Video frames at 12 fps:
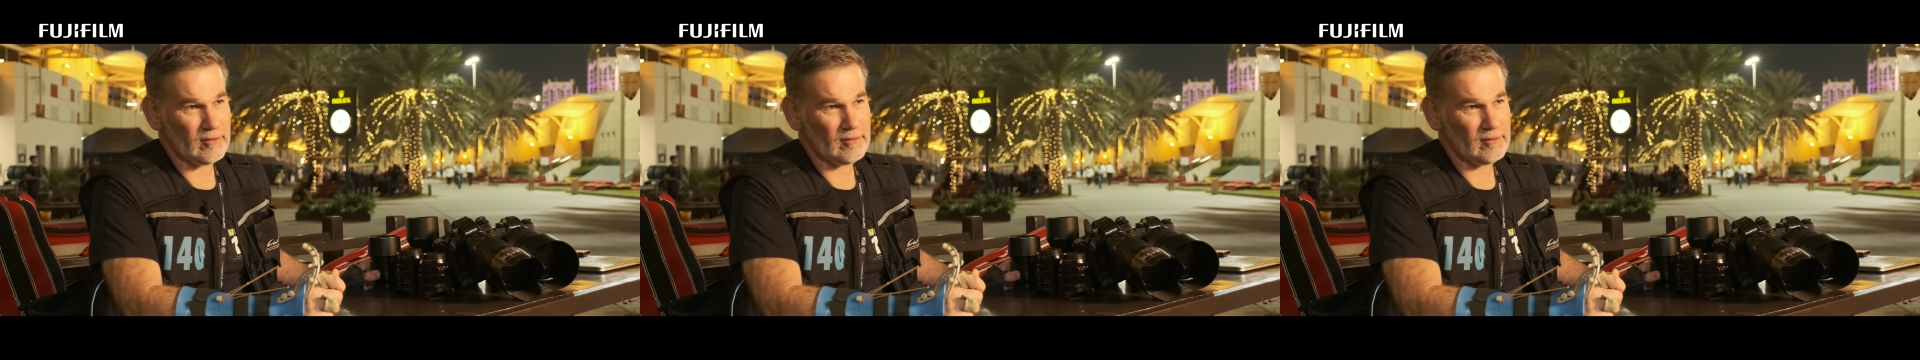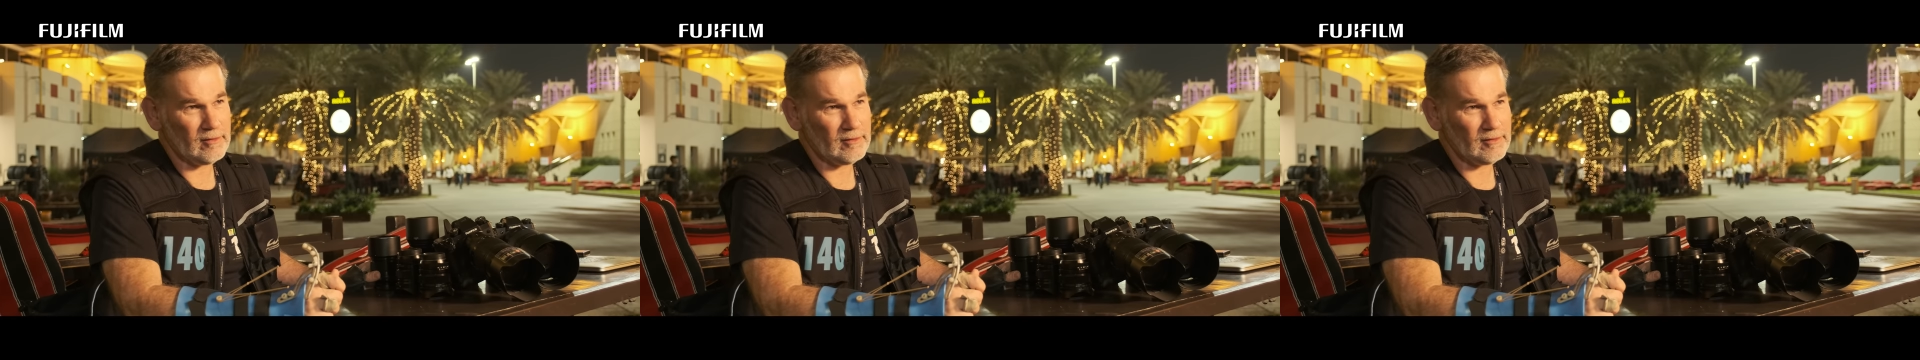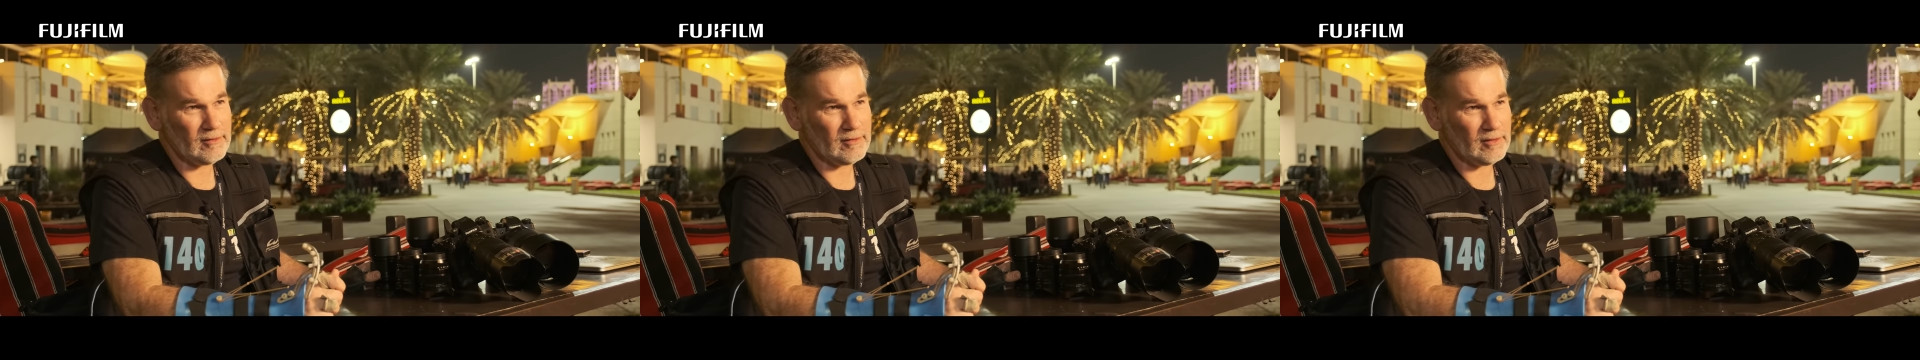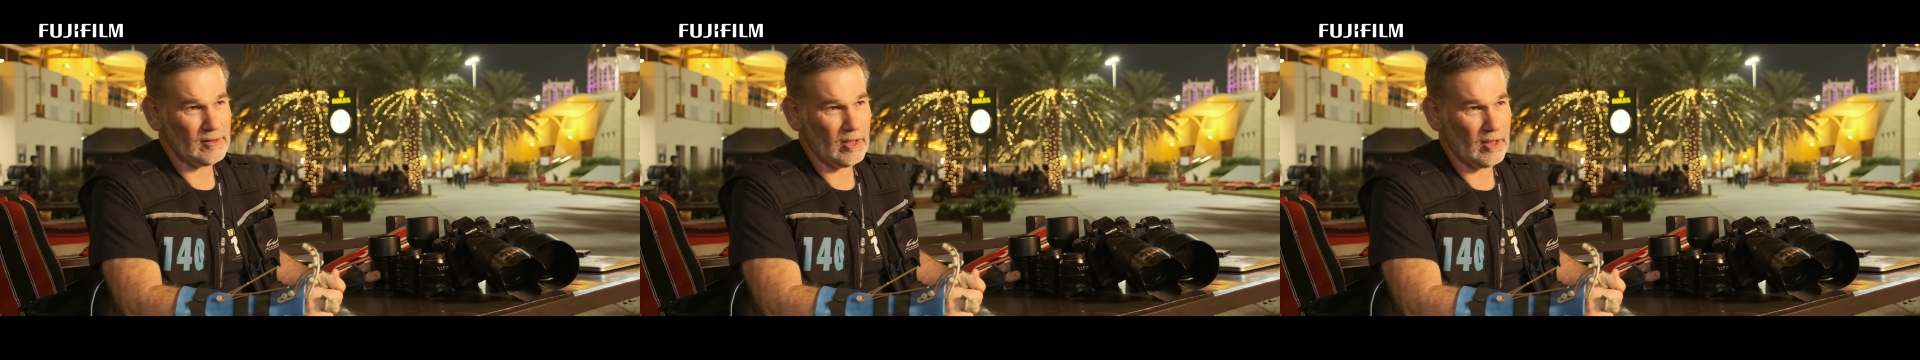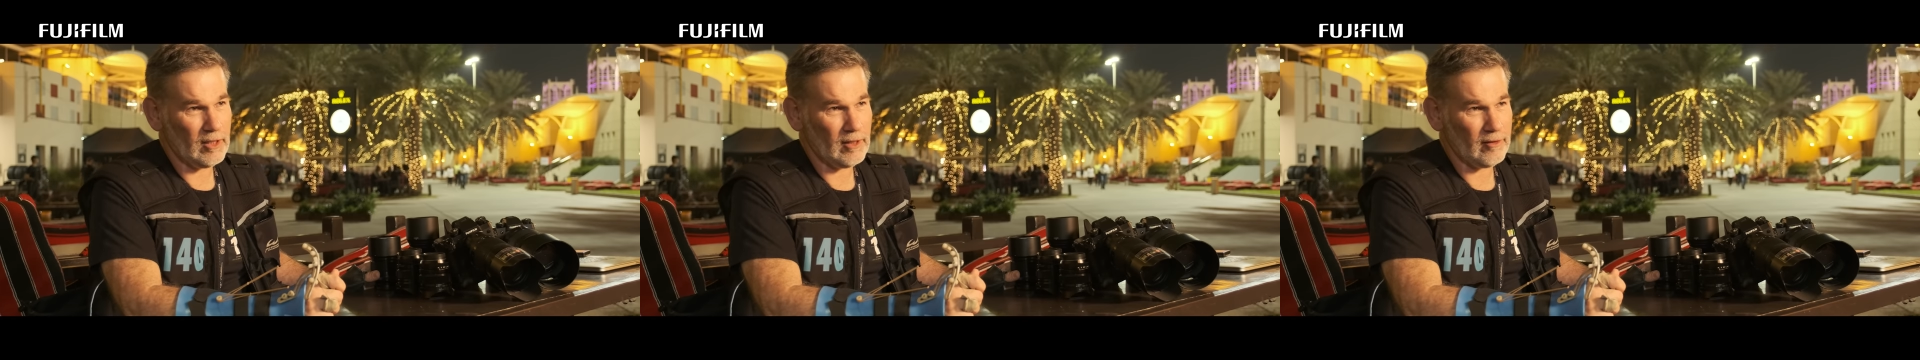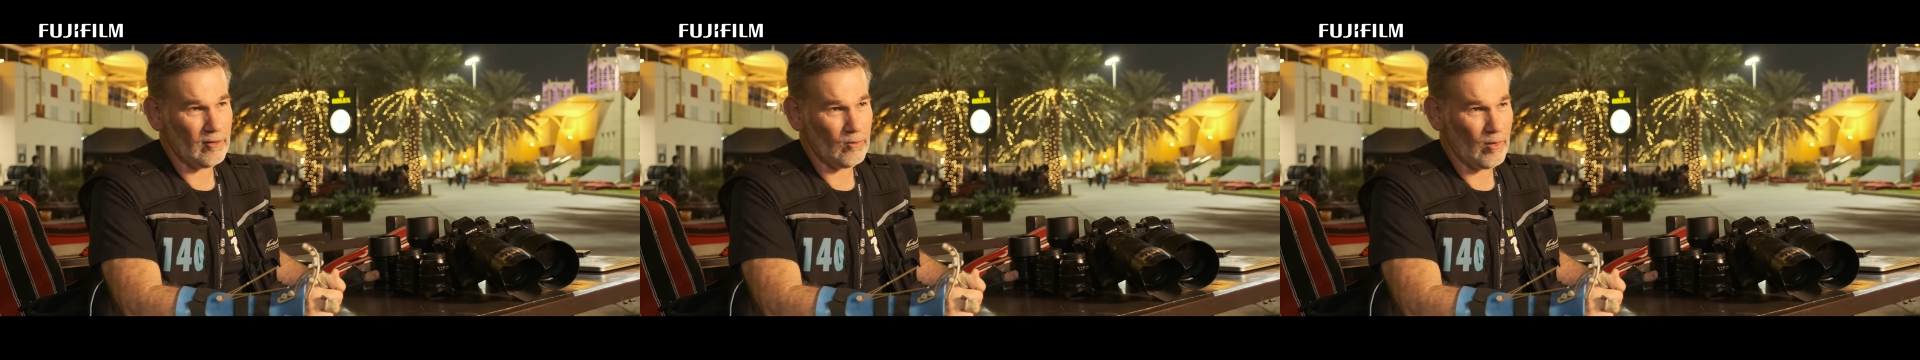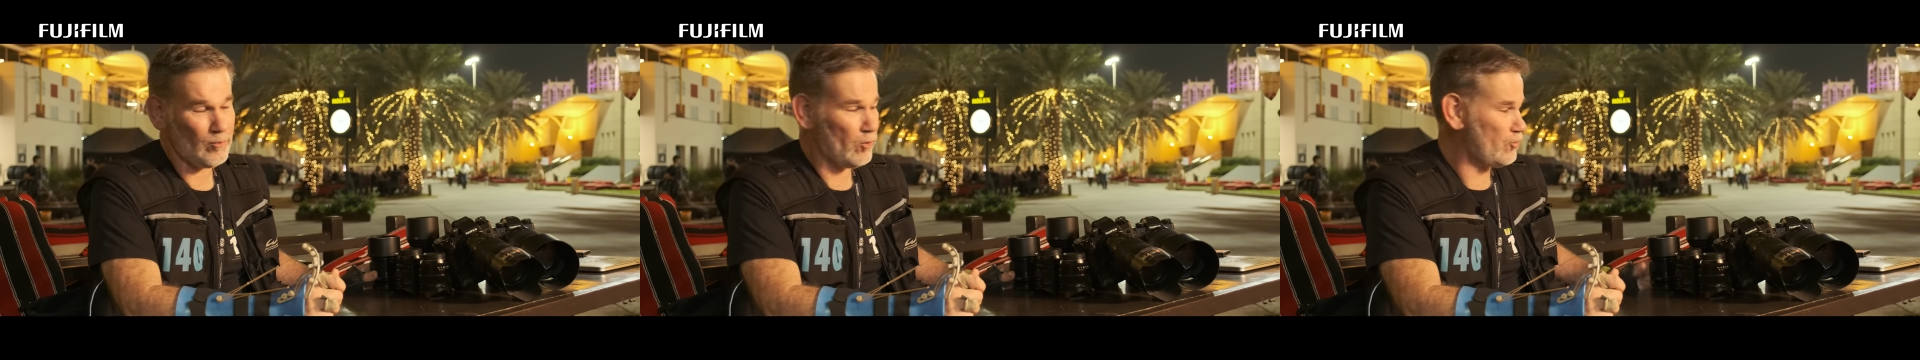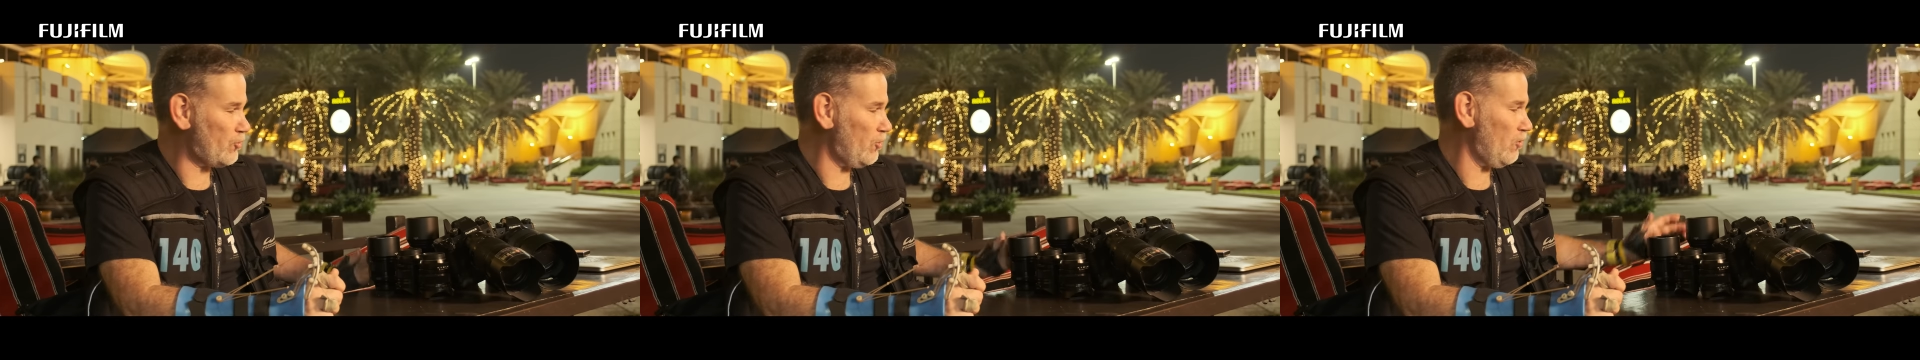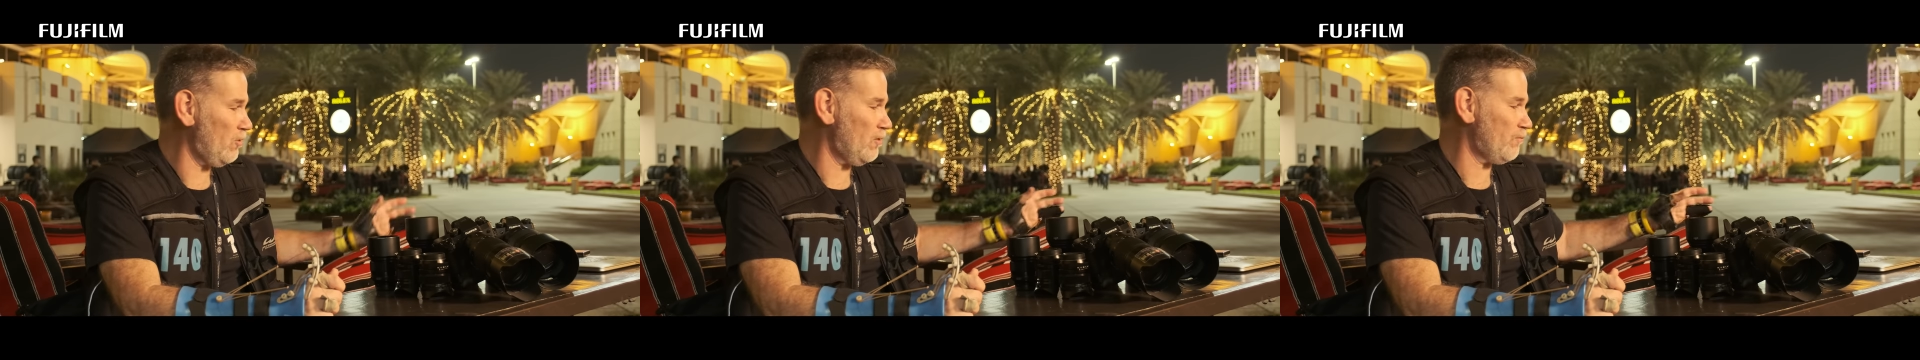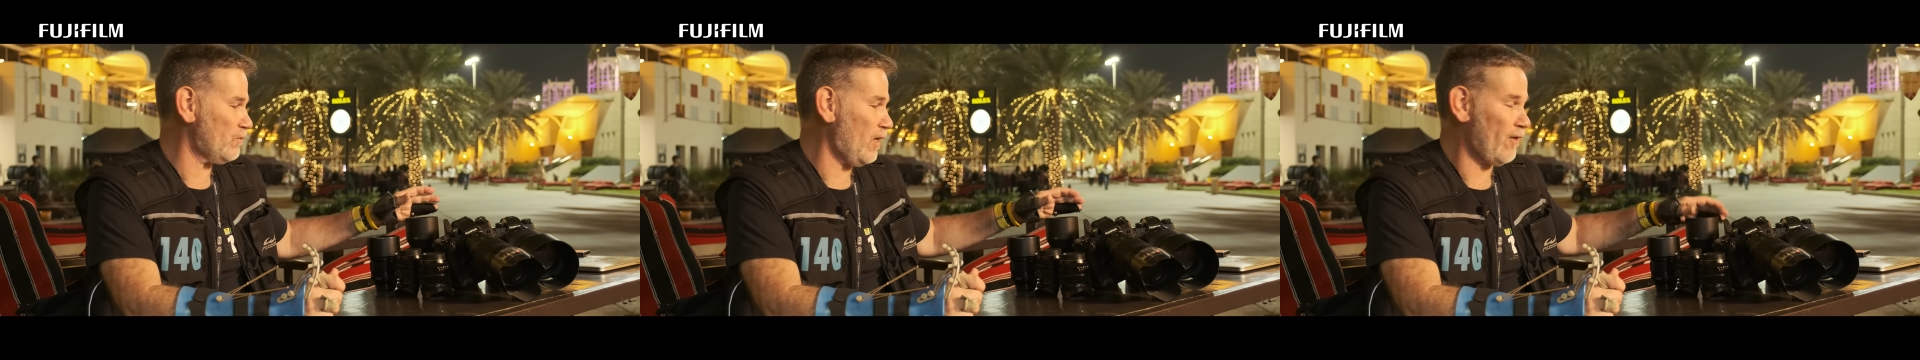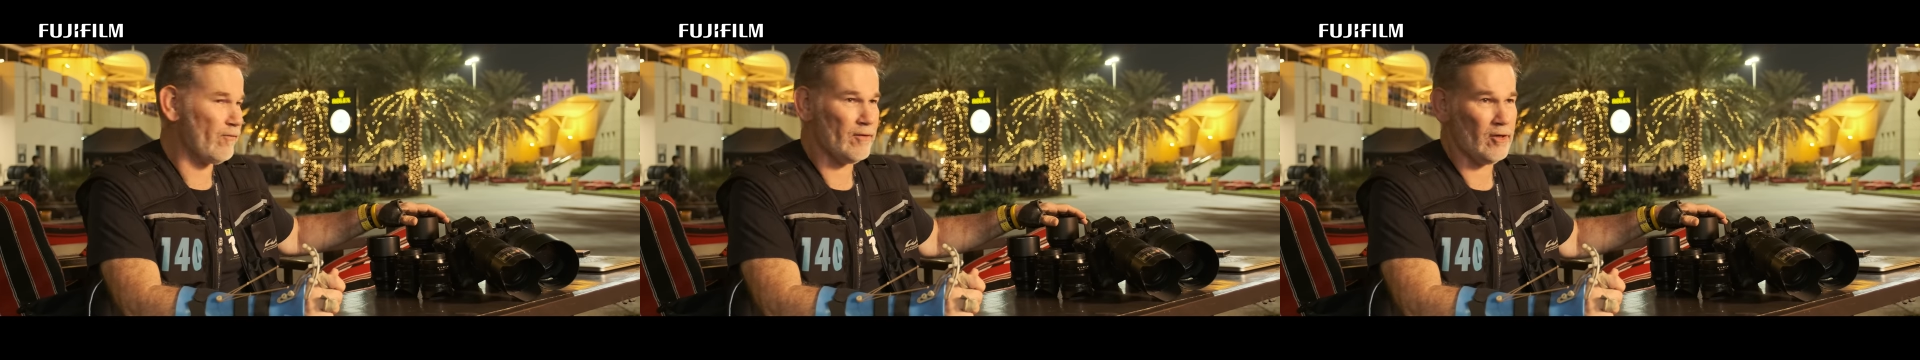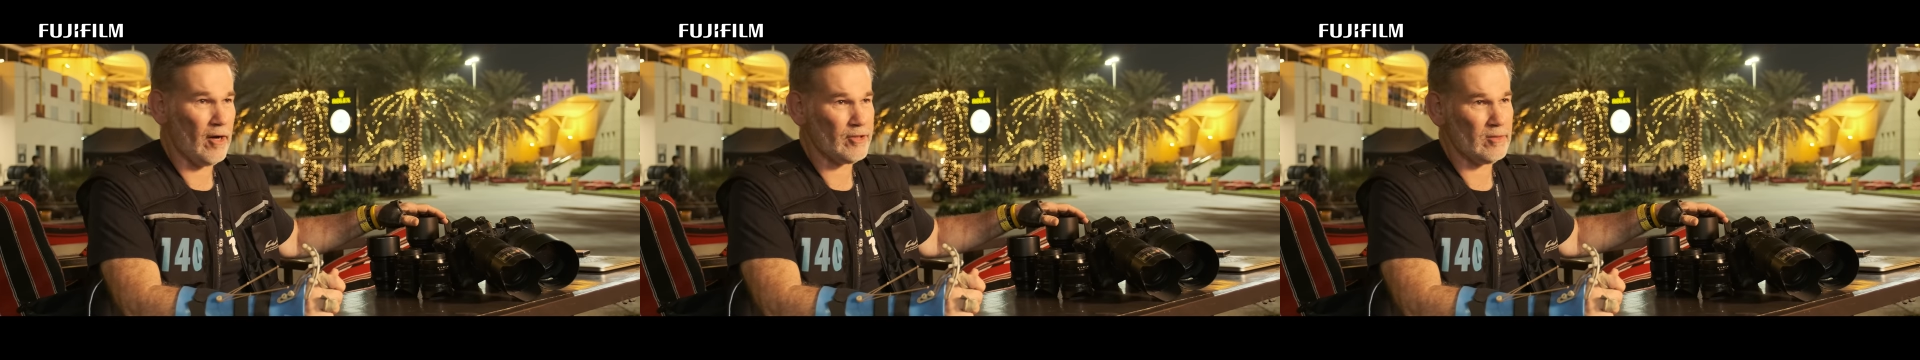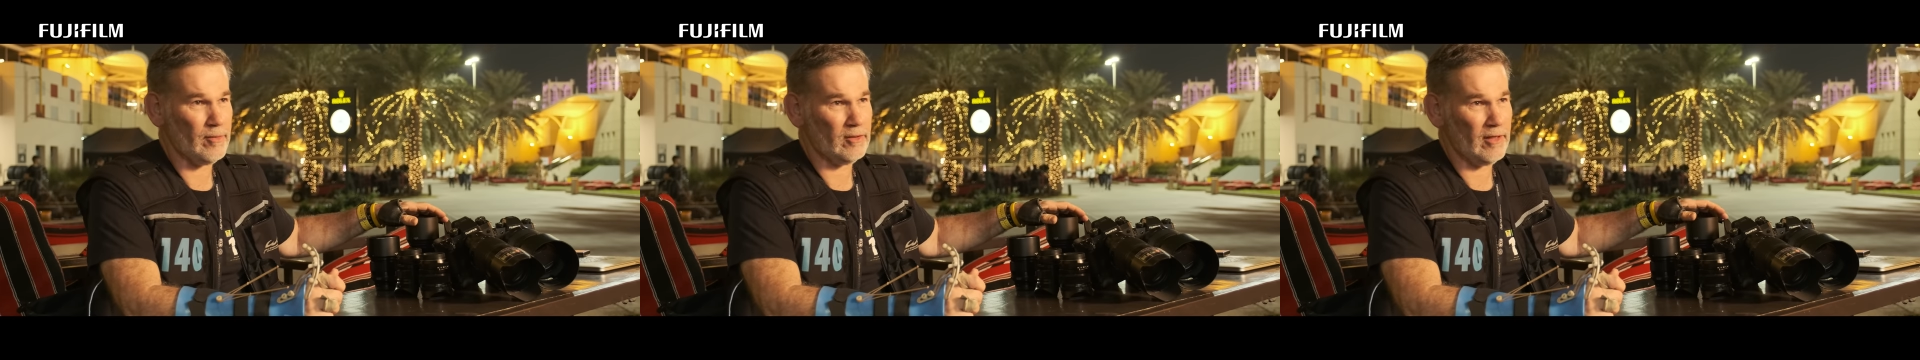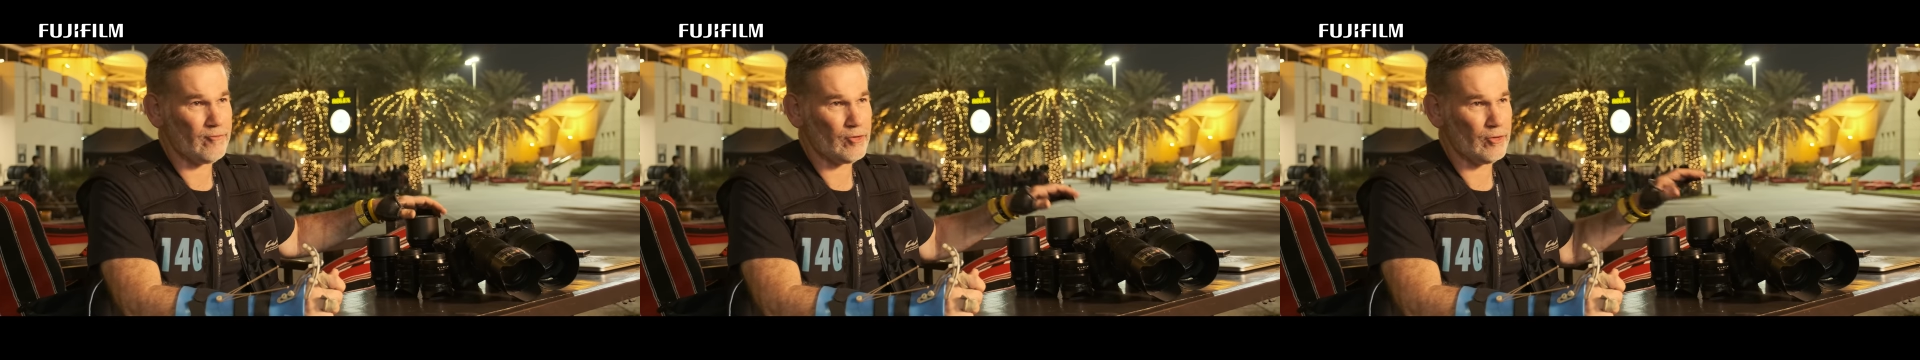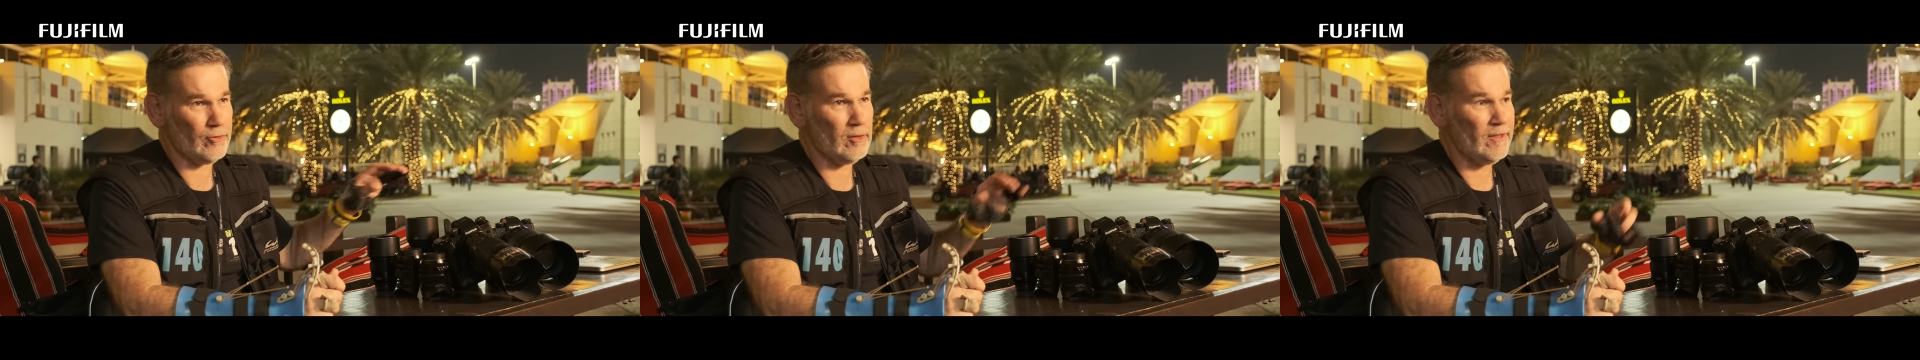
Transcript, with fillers: 1.2 and the 90mm f2.